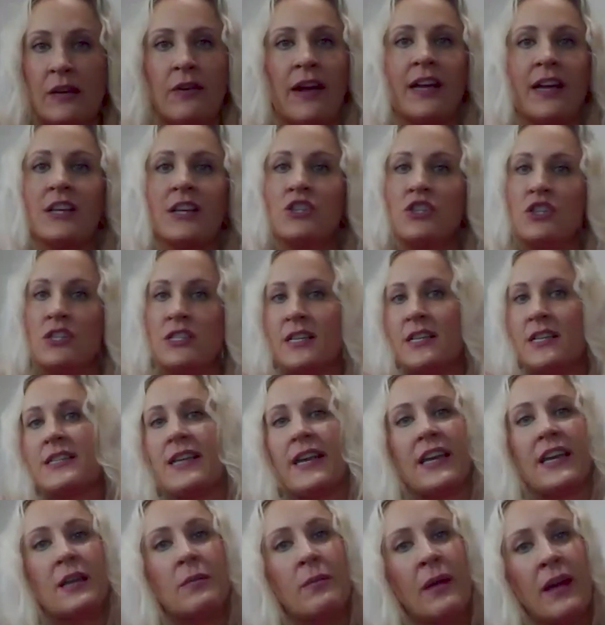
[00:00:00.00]
Right. Cause just cause
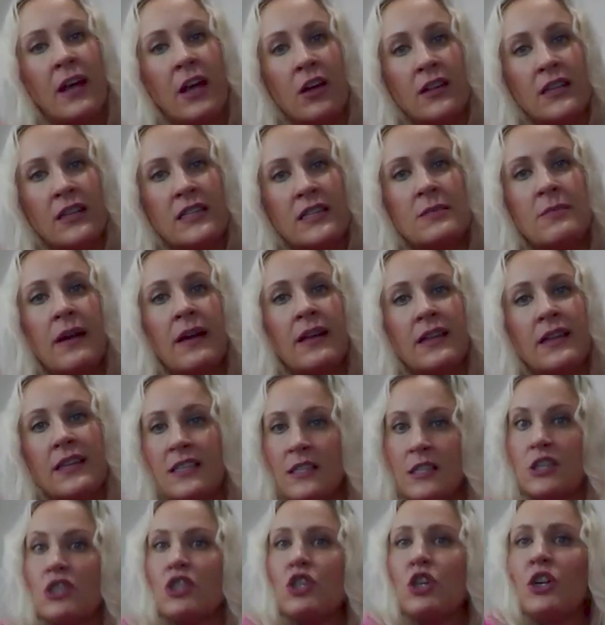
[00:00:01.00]
I could make all this
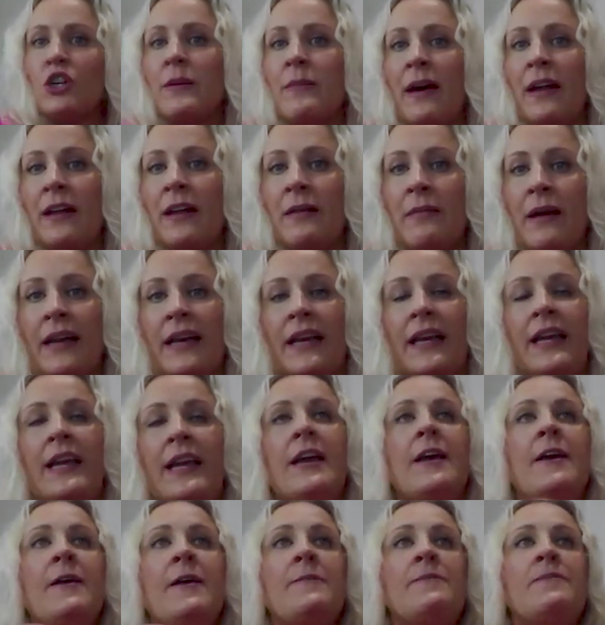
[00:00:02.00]
certain amount of money,